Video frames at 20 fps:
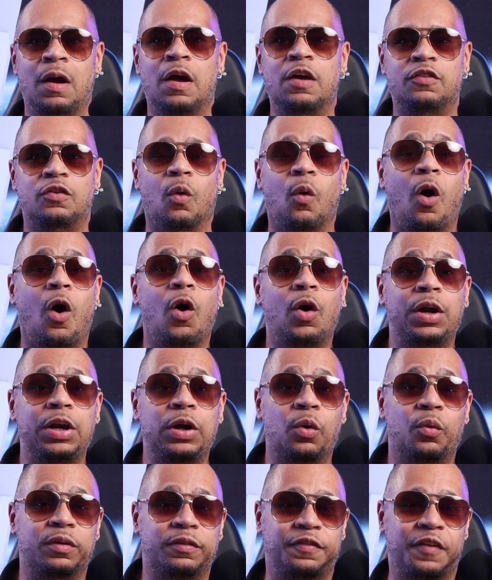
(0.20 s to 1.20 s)
So
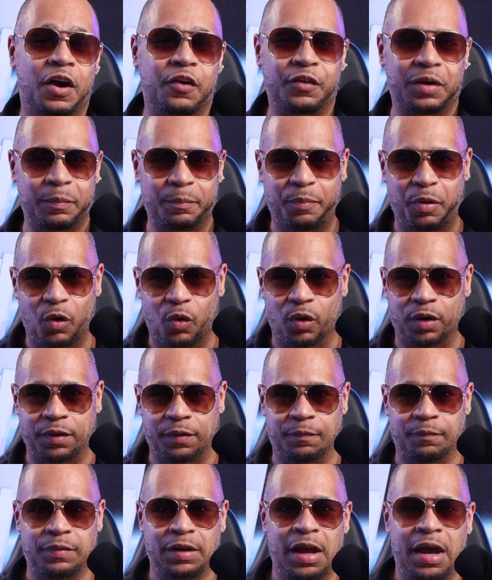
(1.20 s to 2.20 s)
audio is very
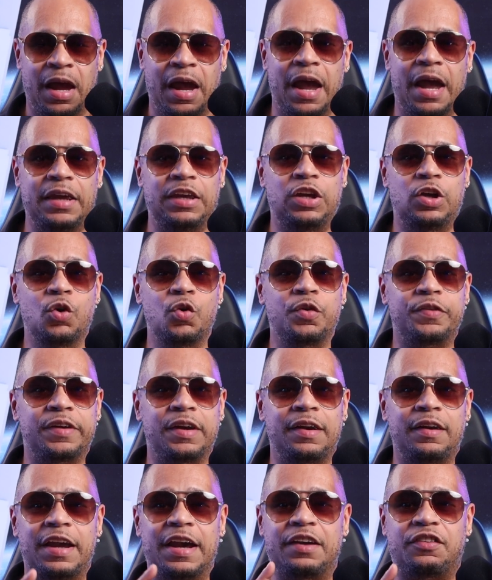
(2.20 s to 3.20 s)
important, and
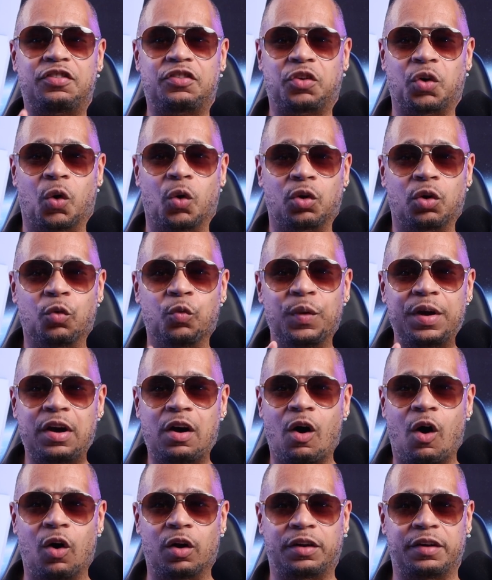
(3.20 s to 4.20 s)
using external
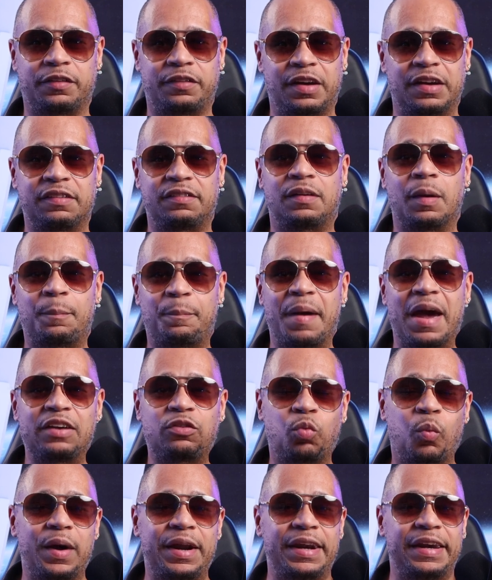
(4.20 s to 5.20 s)
recorders is the
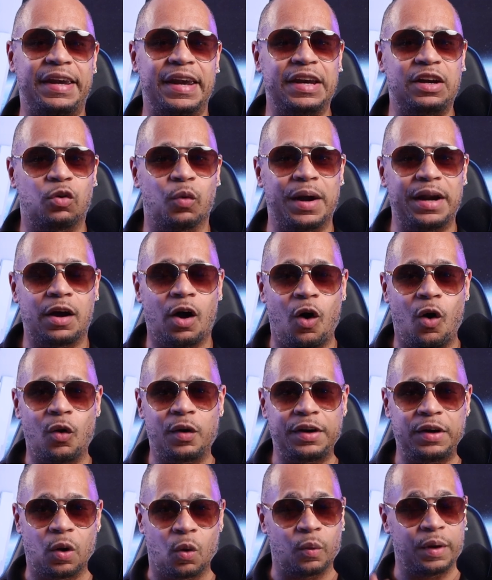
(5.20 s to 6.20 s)
best way to get great
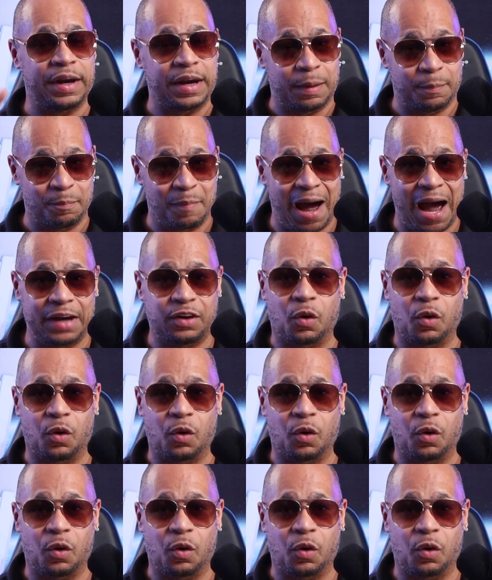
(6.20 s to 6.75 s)
audio, in my